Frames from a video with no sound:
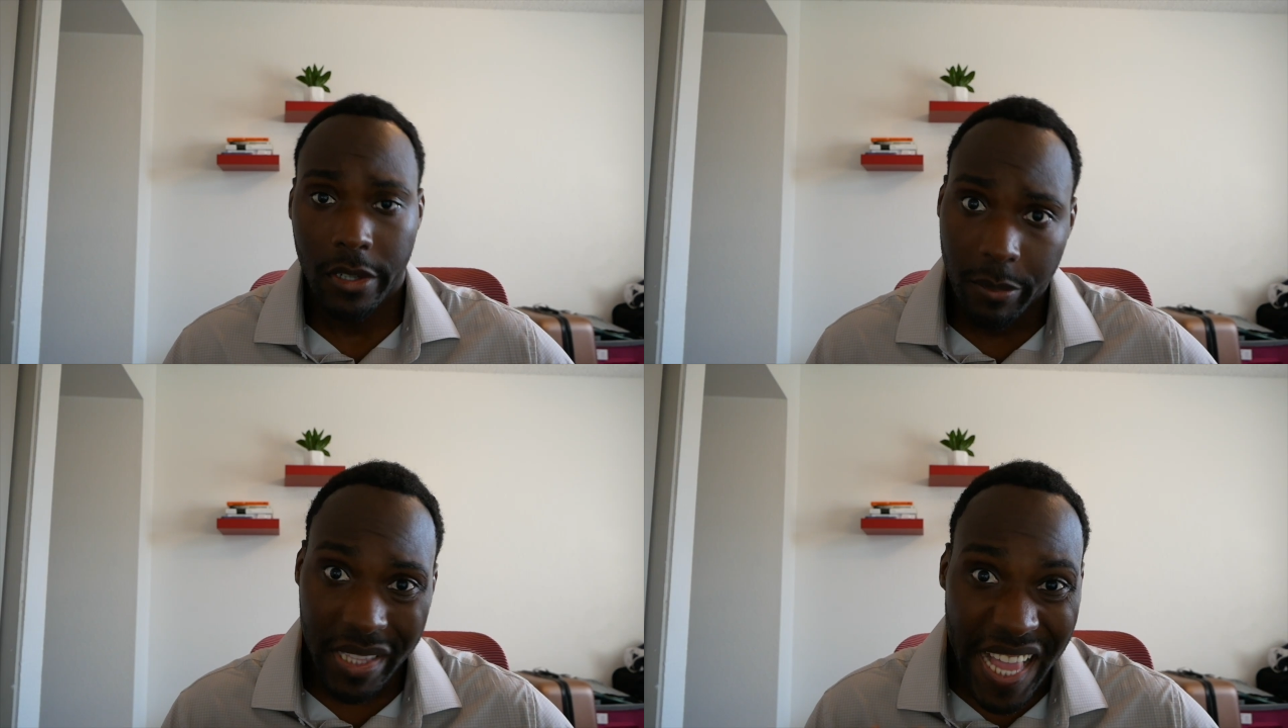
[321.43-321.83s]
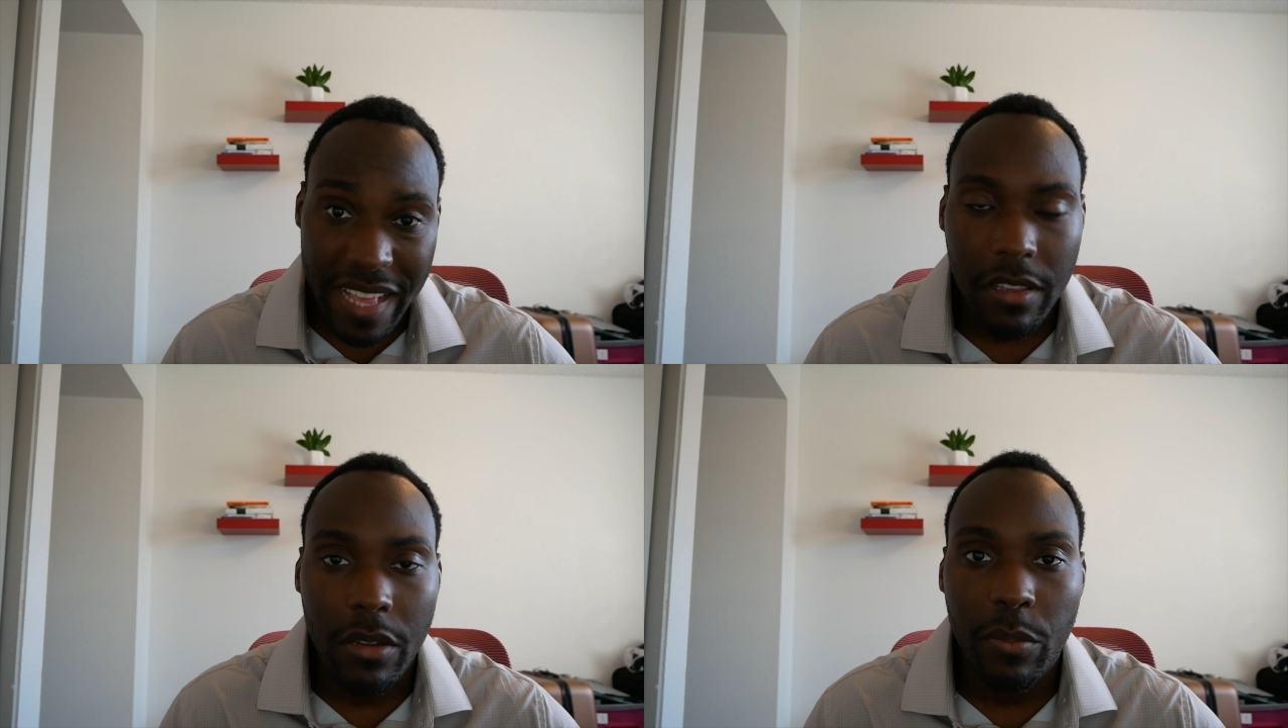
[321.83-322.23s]
but
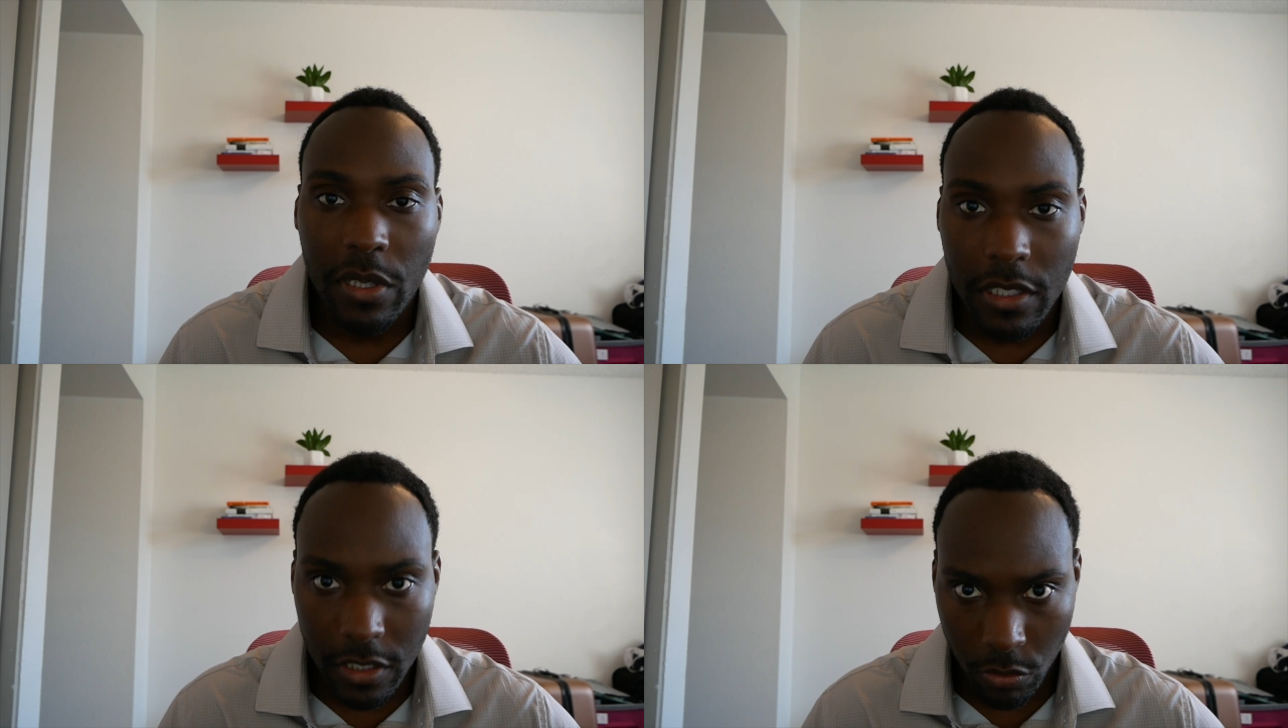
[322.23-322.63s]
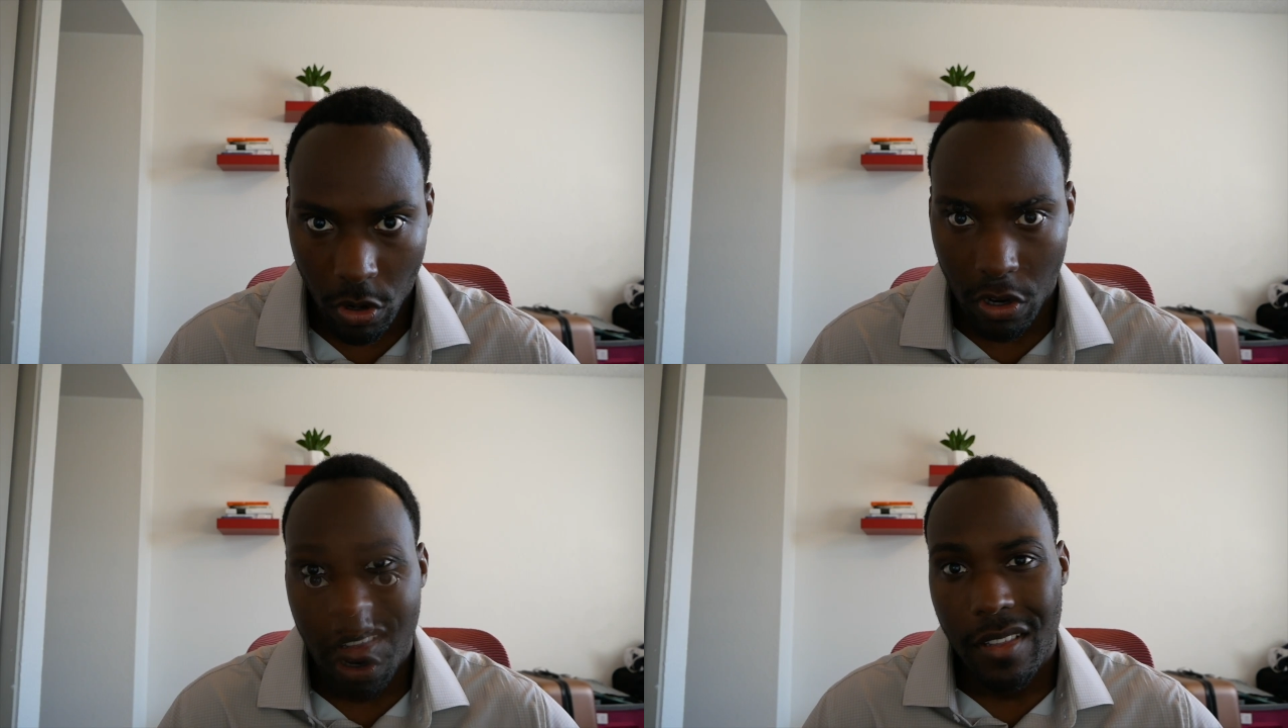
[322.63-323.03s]
that's completely
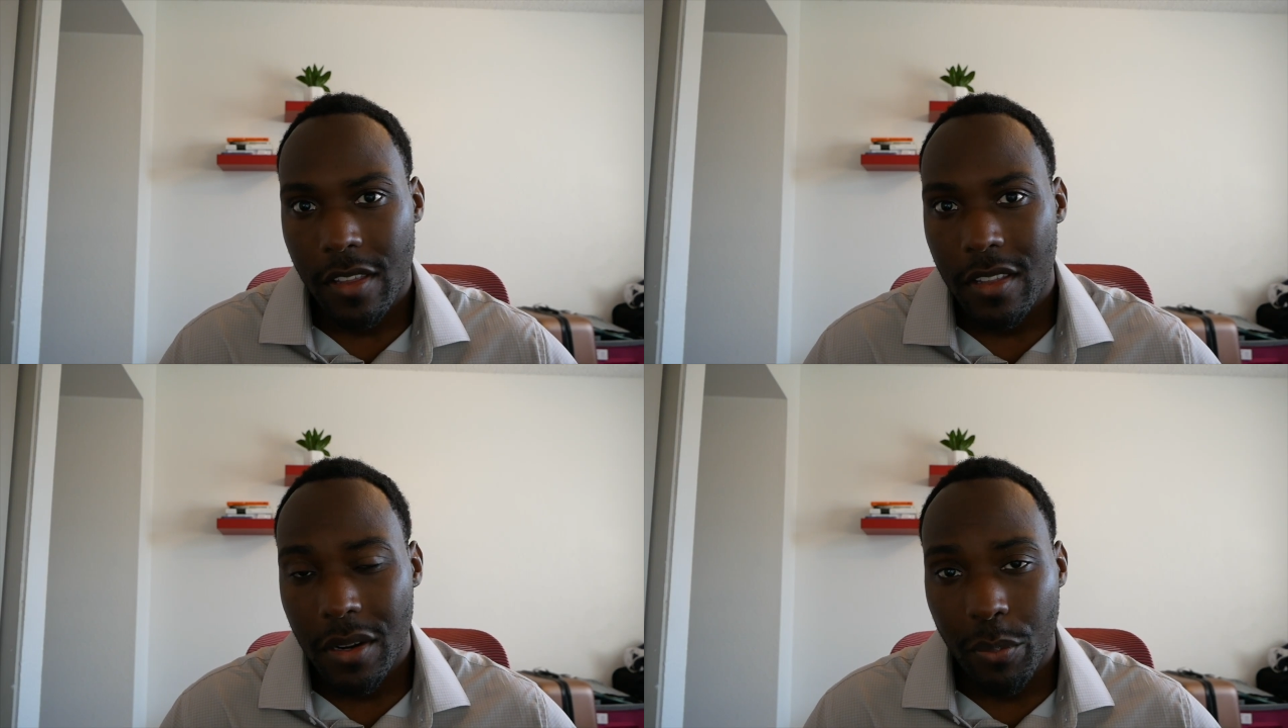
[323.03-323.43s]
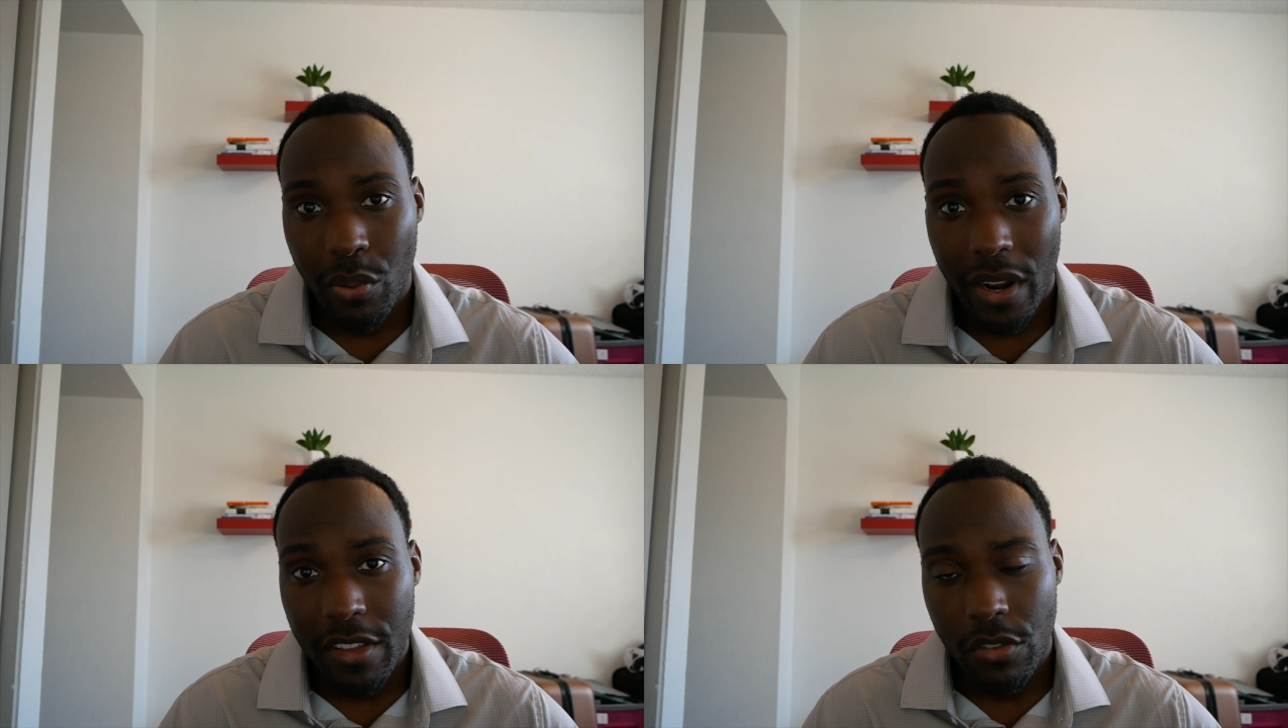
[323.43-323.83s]
wrong. This isn't a
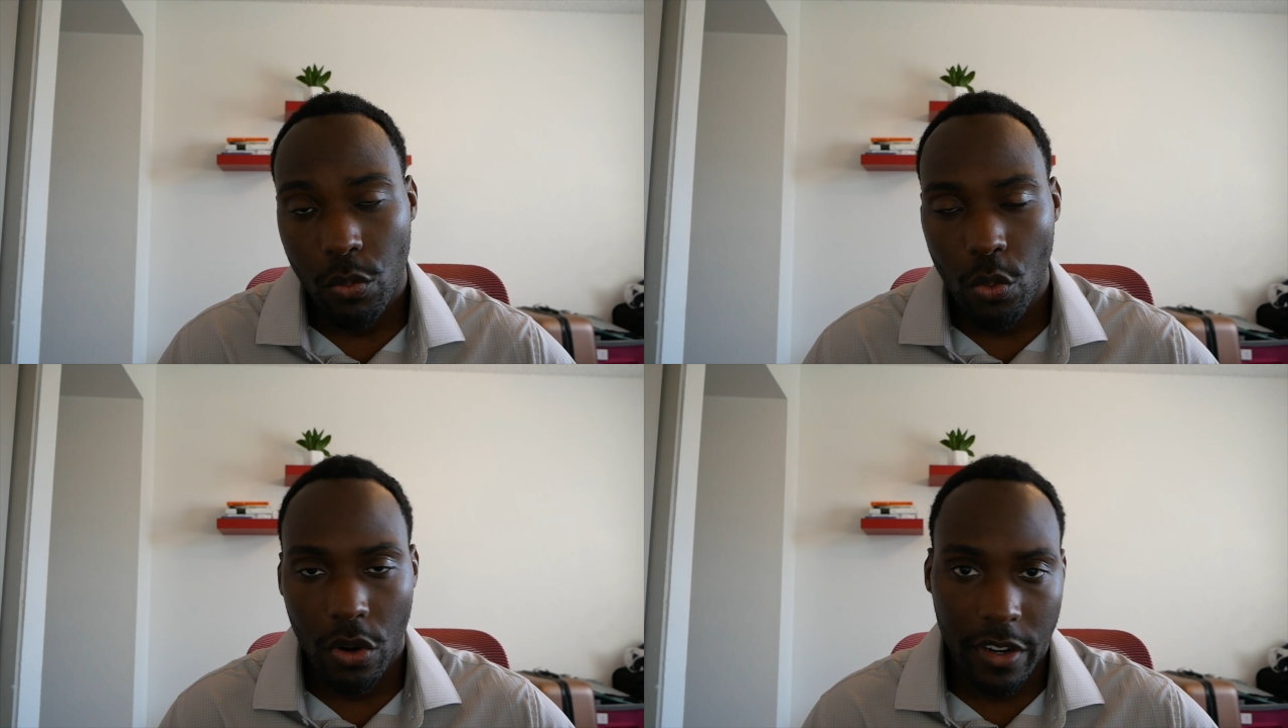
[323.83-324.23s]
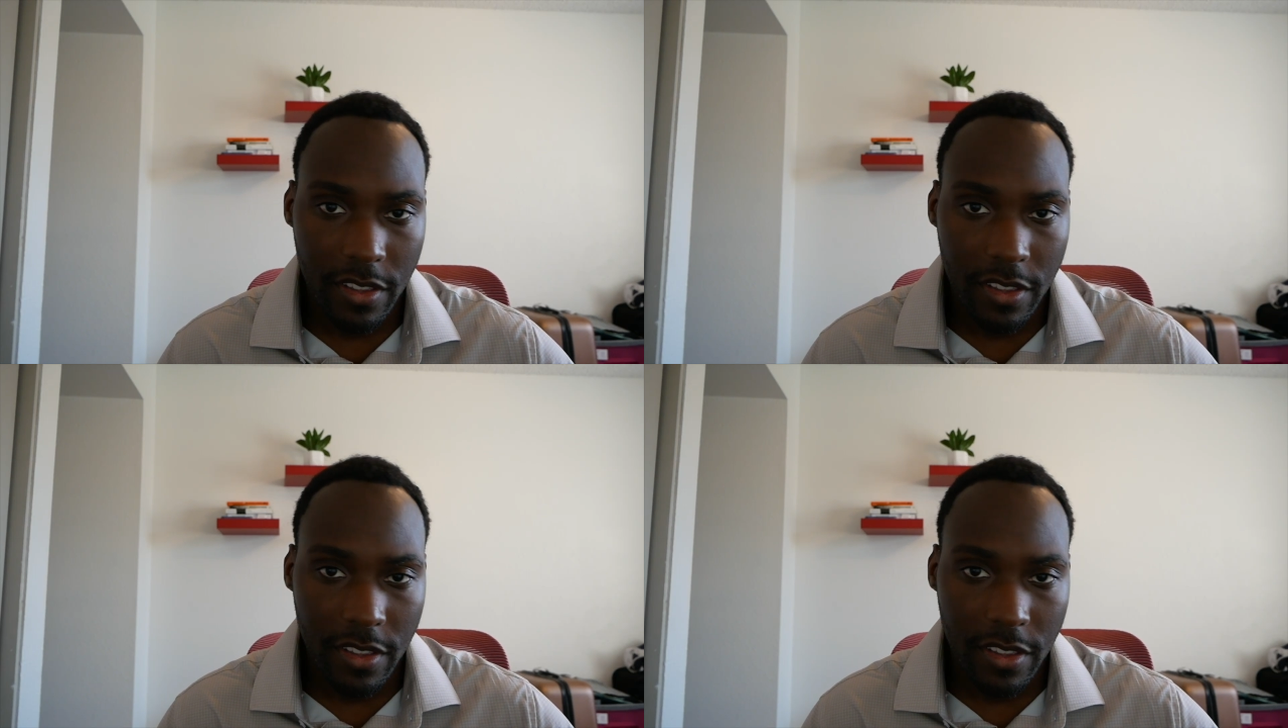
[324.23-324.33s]
price war,